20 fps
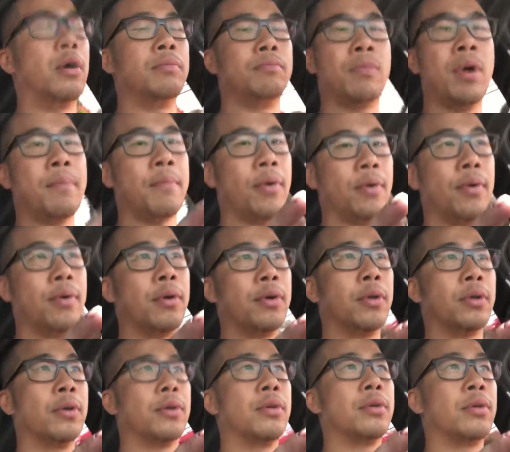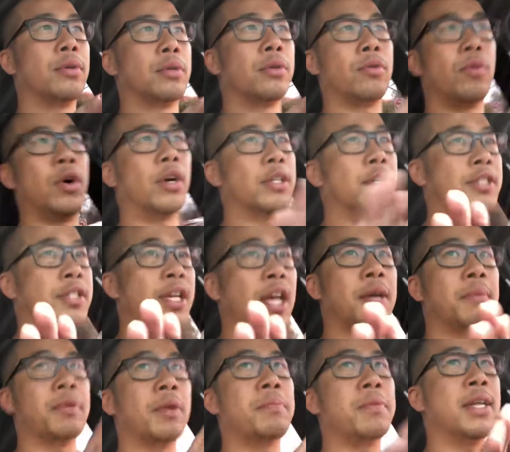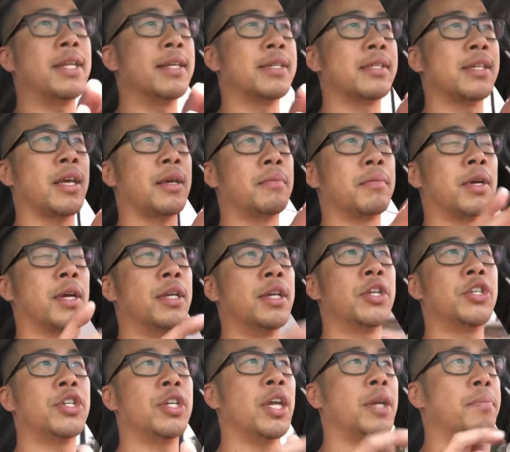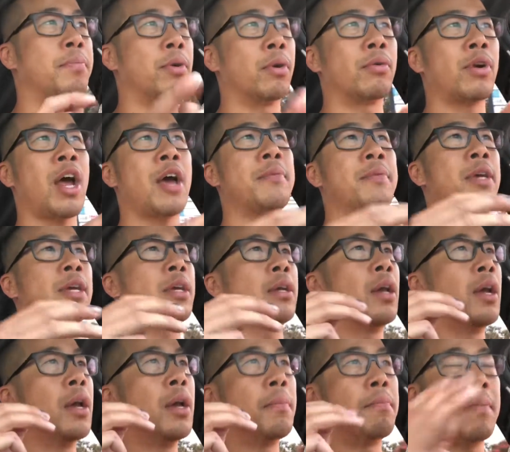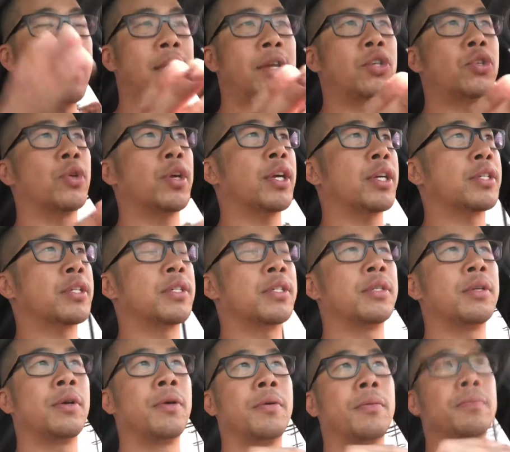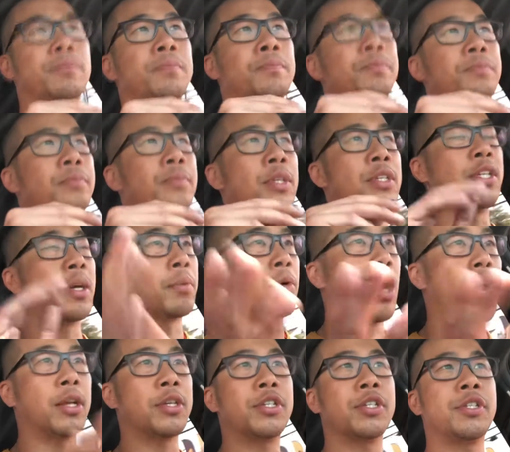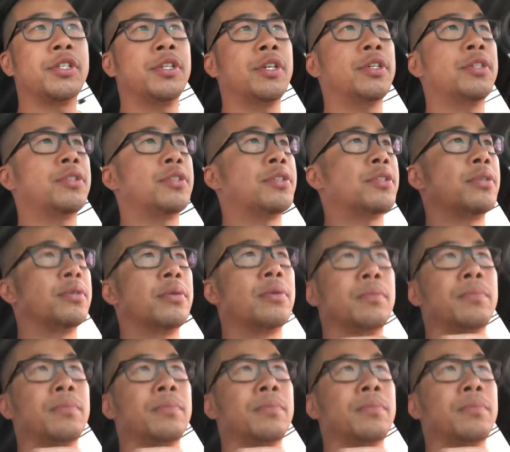Remember, they're all the same. They mean the same. Conditioning, programming, matrix, subconsciousness,